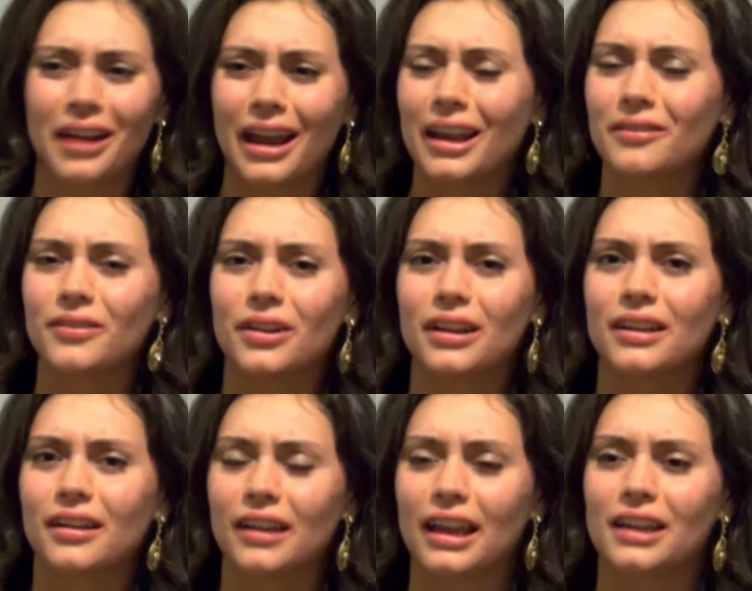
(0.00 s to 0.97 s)
at a very
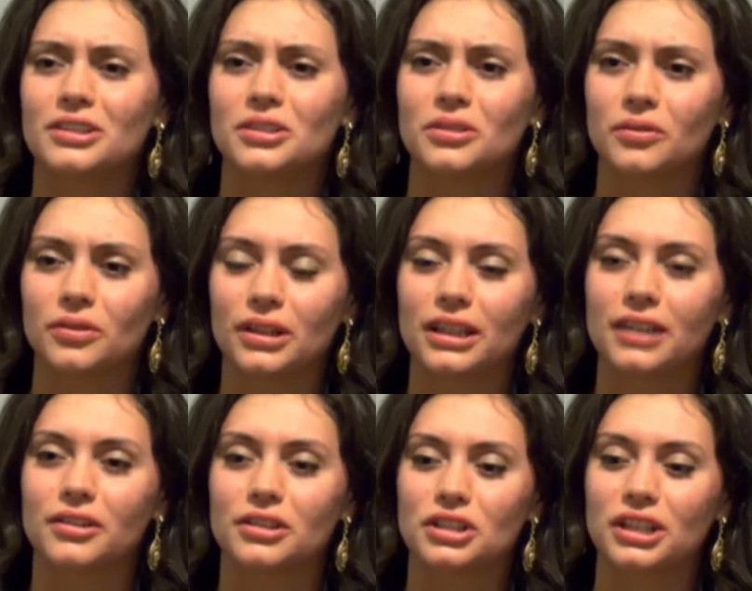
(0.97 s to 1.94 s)
young age, and over
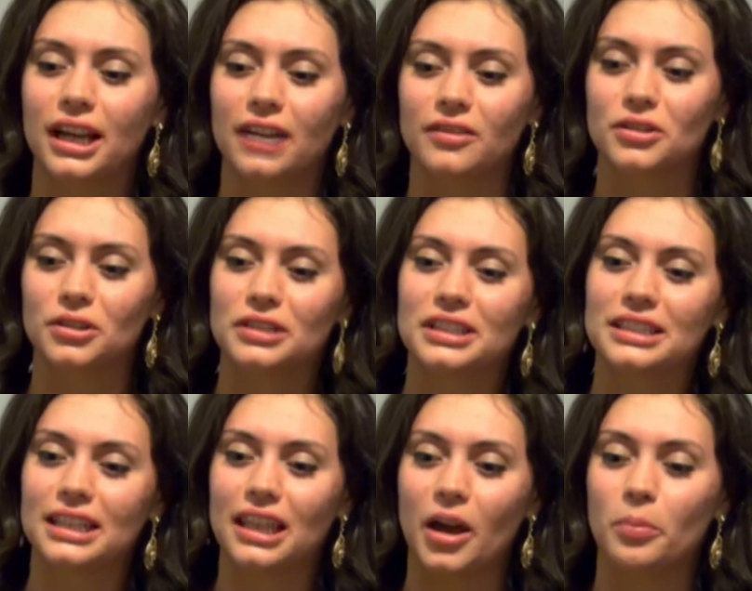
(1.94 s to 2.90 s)
years she kind of turned
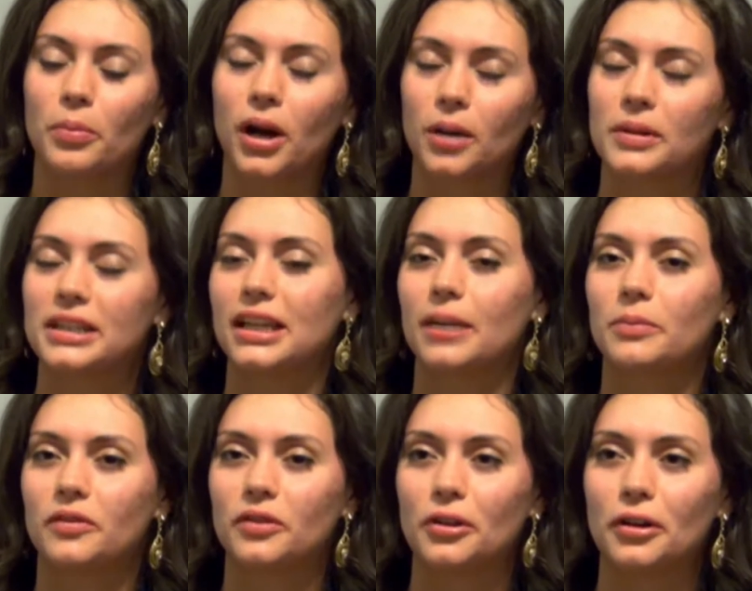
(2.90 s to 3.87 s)
into that Barbie
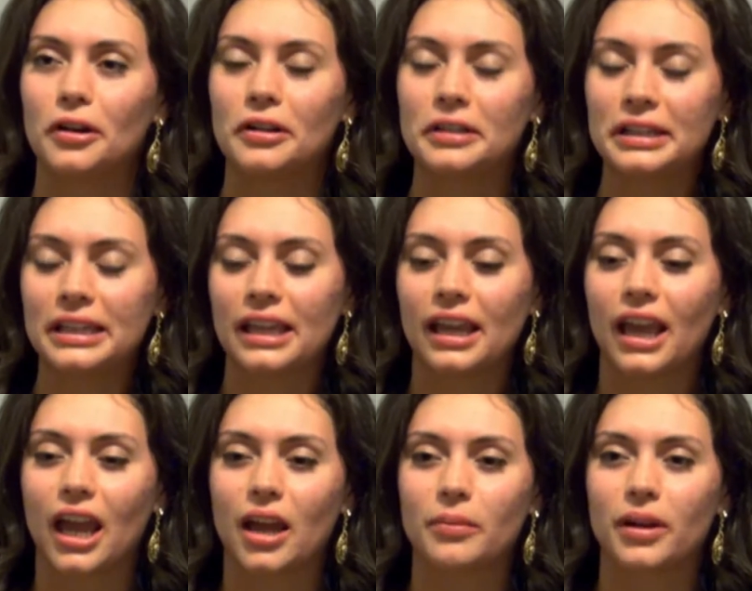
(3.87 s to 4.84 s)
type of girl.
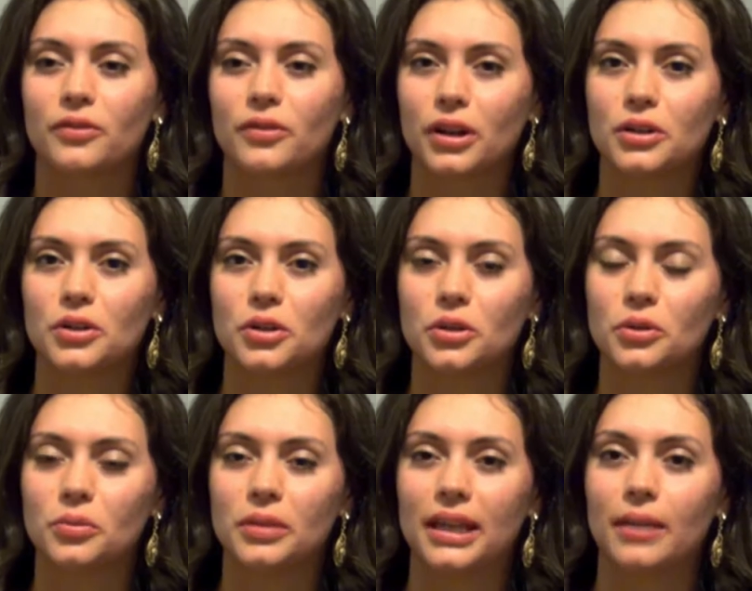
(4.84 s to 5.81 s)
And my friend
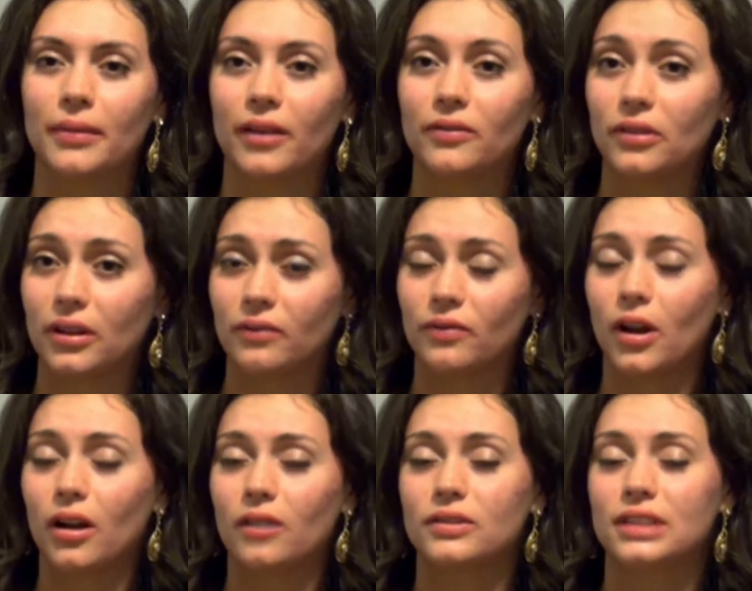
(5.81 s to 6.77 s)
who became heavily
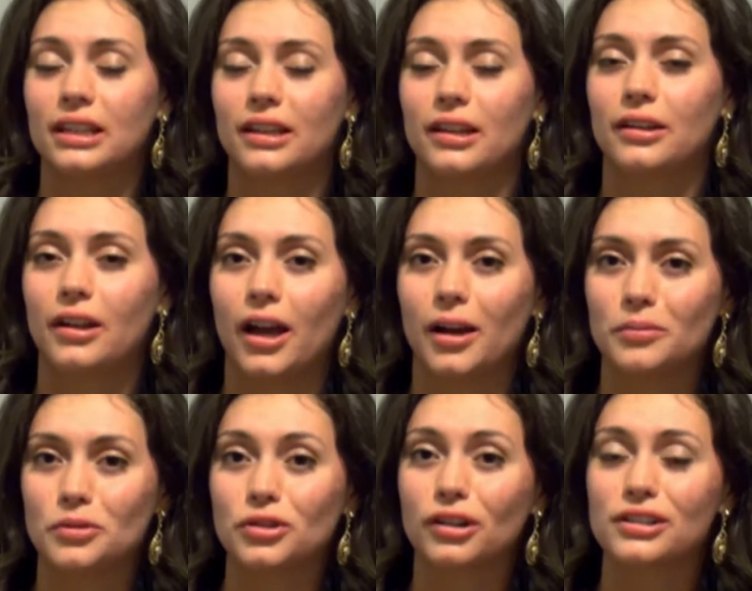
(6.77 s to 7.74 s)
involved in
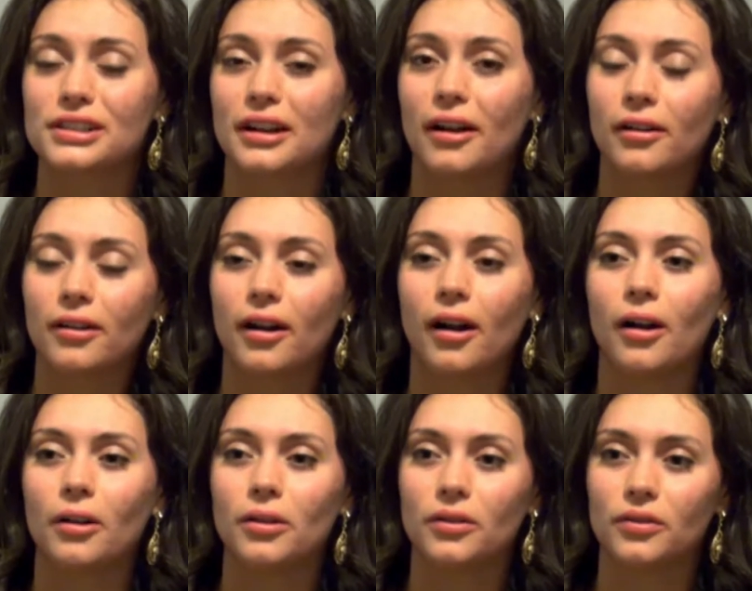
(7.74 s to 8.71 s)
drugs and
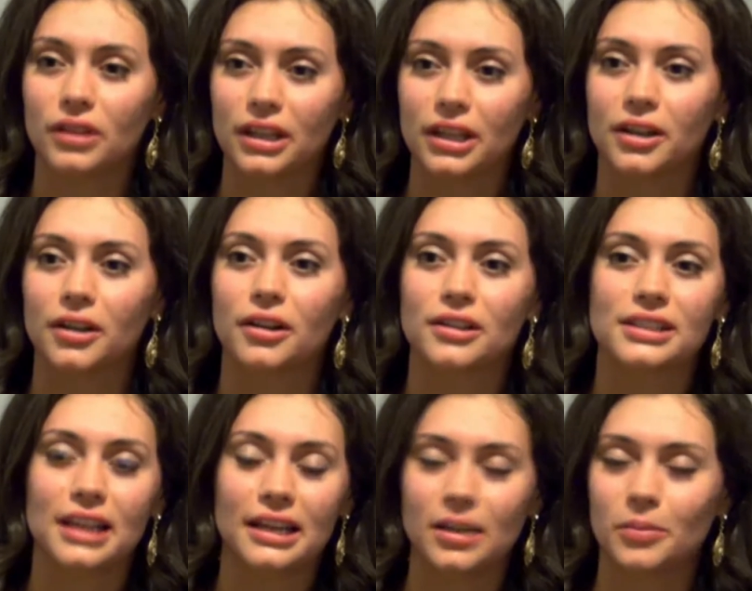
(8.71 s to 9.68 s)
alcohol over the
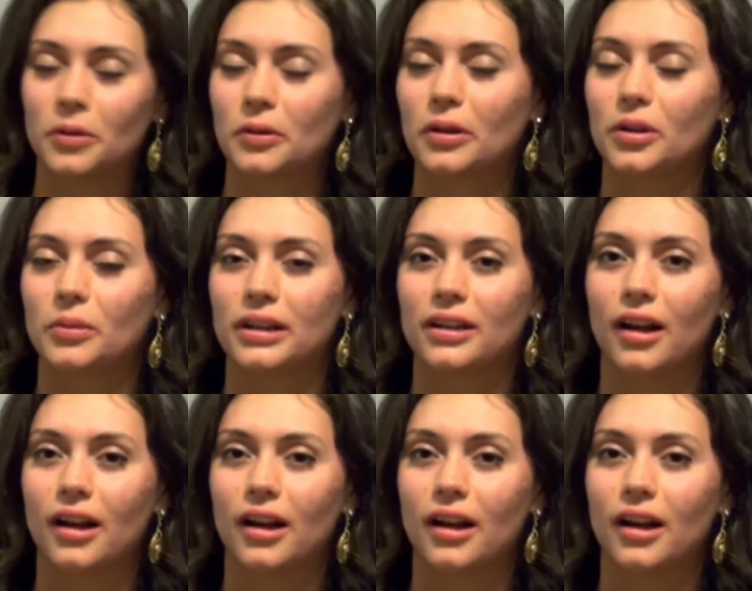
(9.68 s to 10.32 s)
years ended up going away to